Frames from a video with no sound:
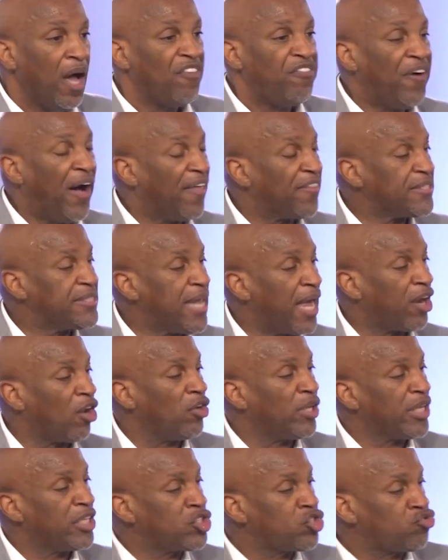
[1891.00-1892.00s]
A father's not
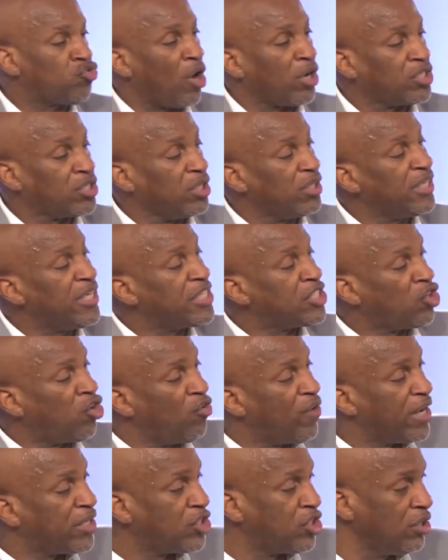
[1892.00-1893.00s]
only instructional, he's
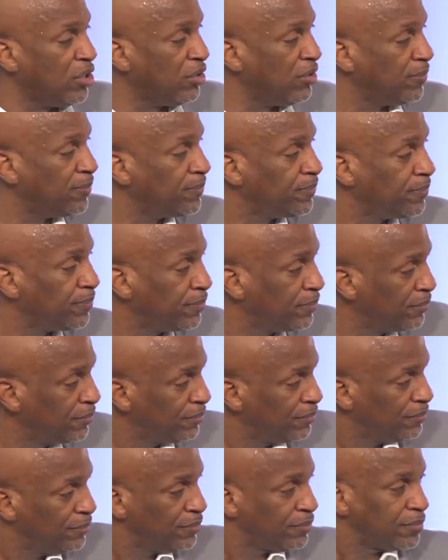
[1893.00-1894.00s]
correctional.
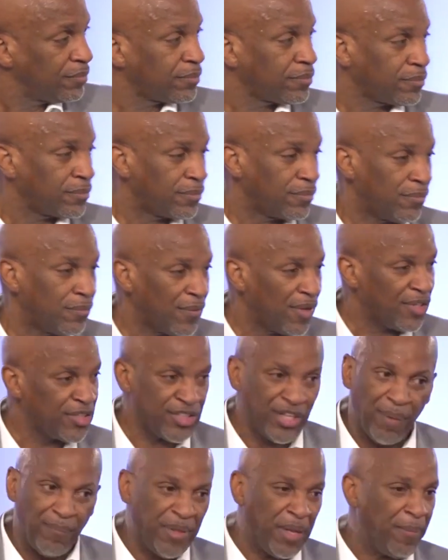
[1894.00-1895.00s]

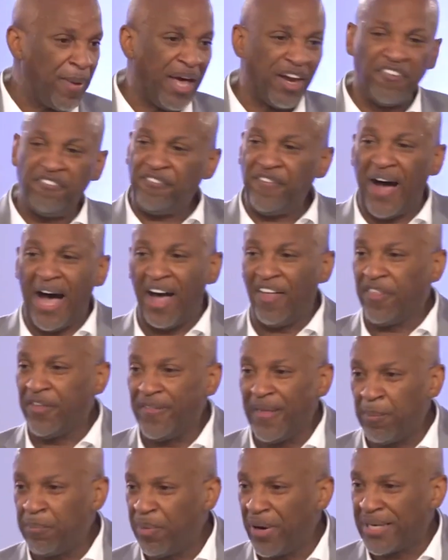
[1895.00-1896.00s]
Something about a father
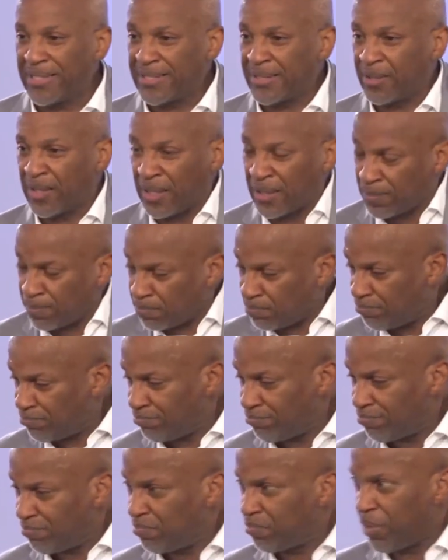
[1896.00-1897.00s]
that
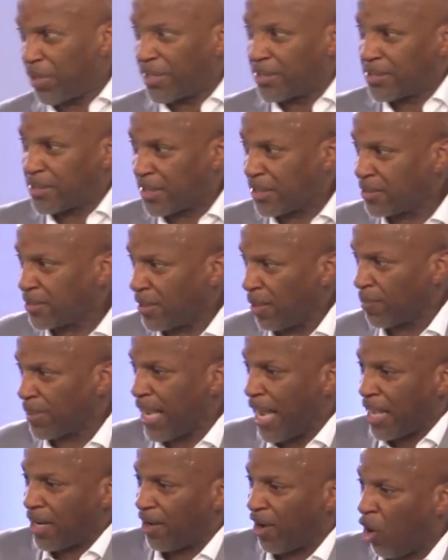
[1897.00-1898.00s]
brings some
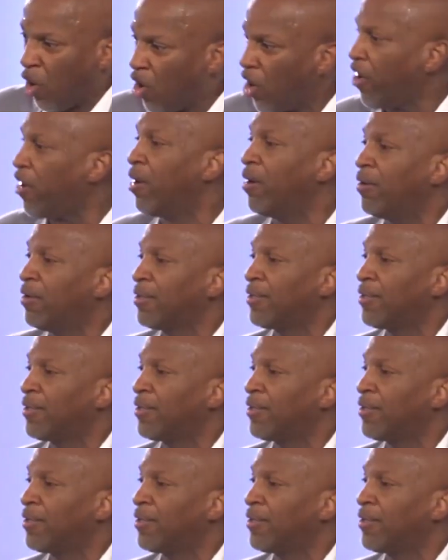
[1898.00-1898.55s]
kind of order.